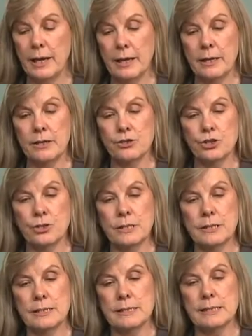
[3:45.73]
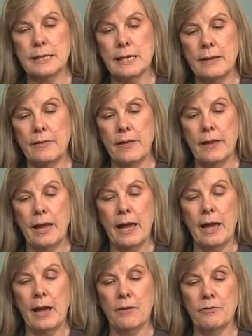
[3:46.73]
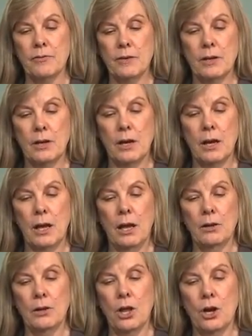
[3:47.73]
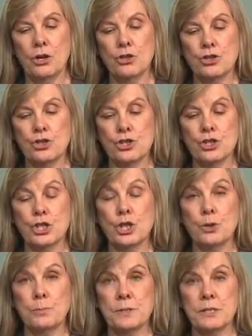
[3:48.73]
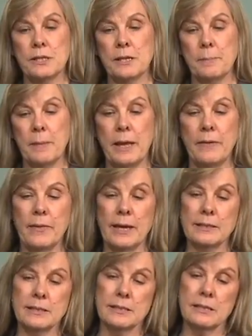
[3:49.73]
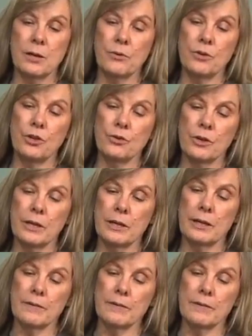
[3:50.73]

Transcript: and as you can see, they have a large scoop to them, and that's so you can,